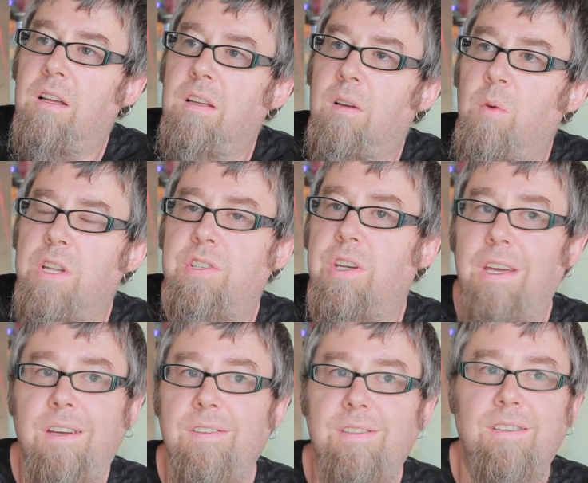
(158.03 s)
Which
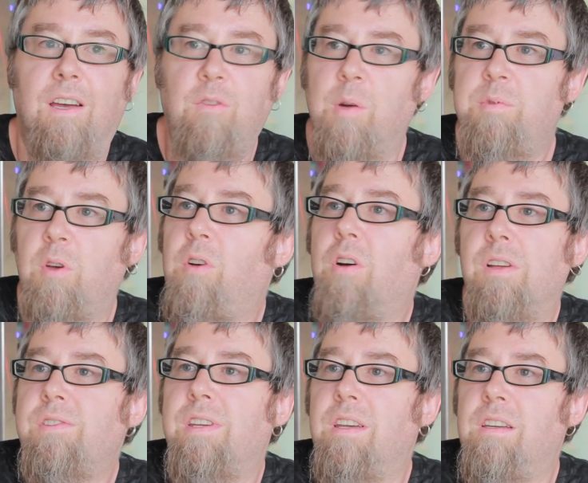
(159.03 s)
is
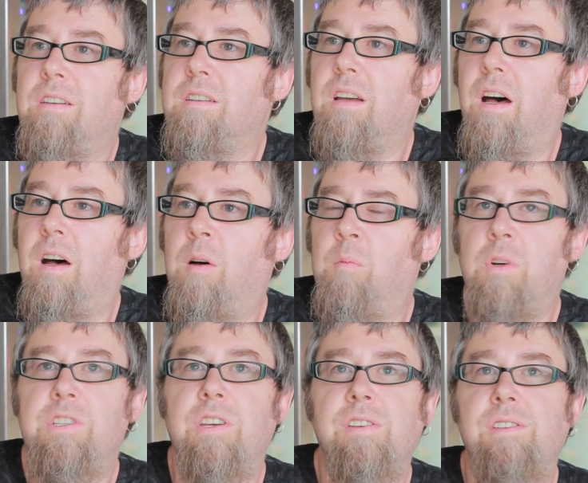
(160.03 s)
cryptocurrency,
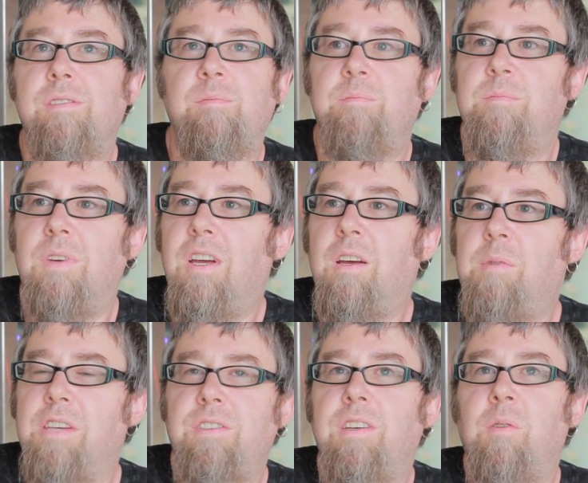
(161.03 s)
which is
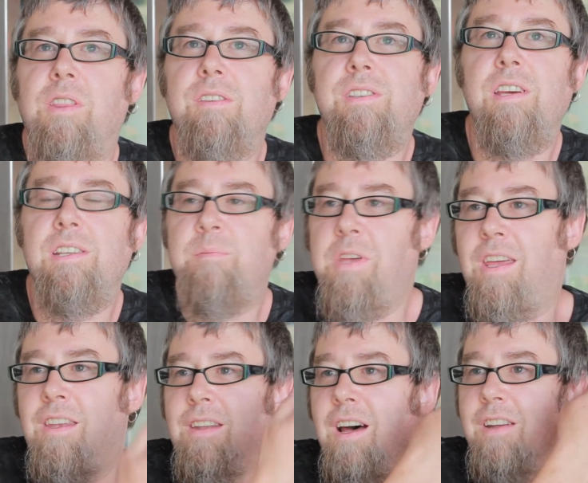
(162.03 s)
basically what this is. Me
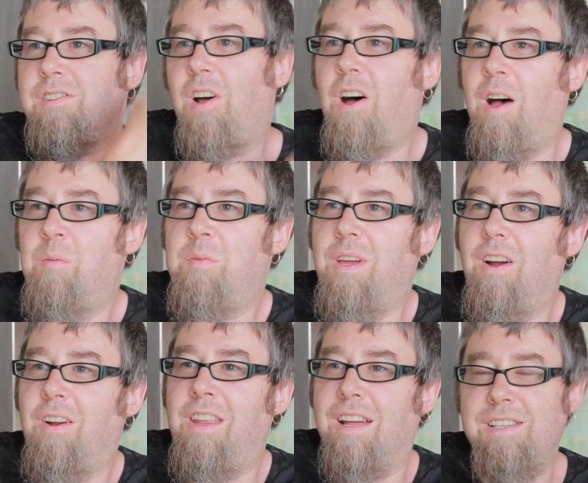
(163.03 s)
and Tom
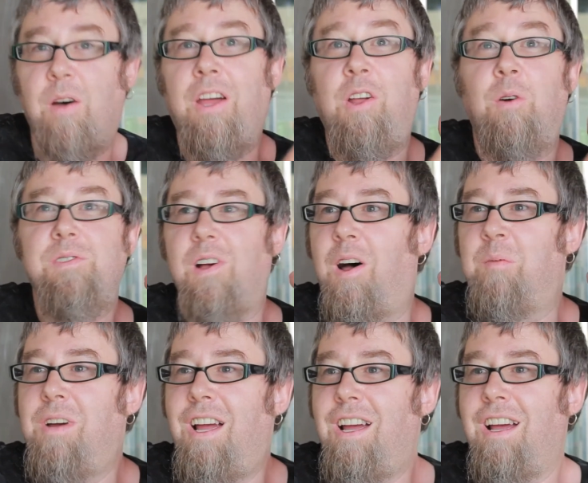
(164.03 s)
here, and that's how I know Tom,
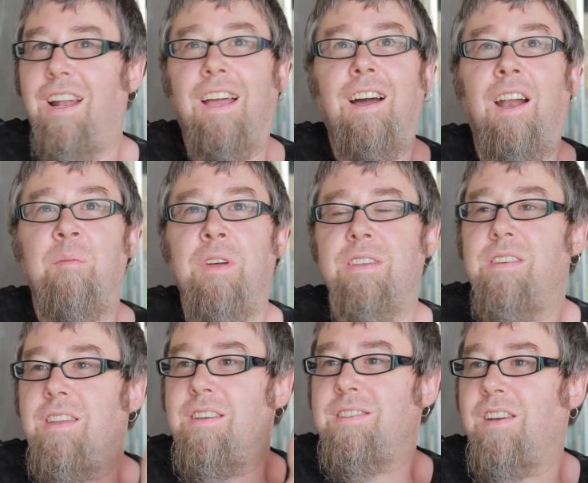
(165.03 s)
and I got him into
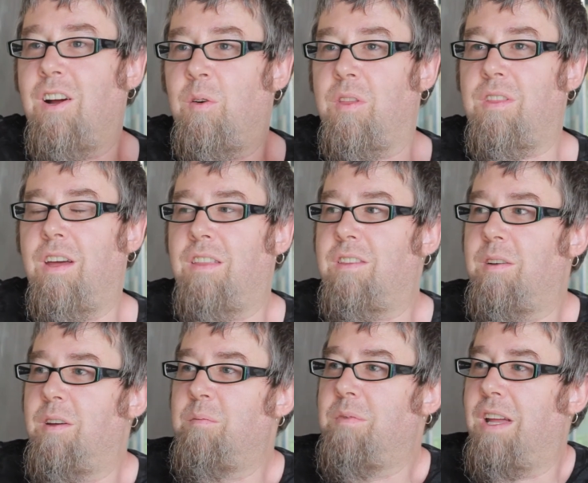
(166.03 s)
this here at
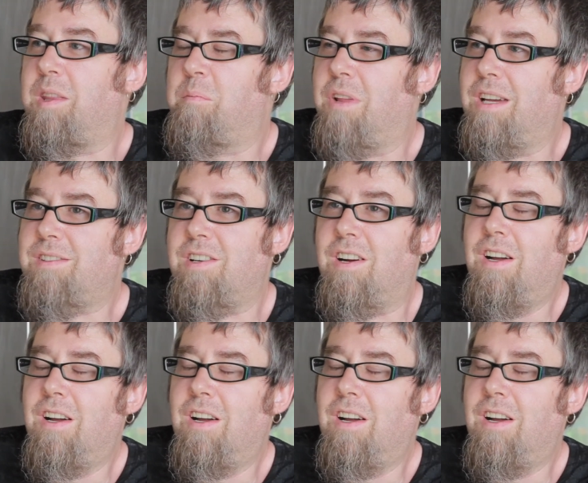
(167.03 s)
the place here.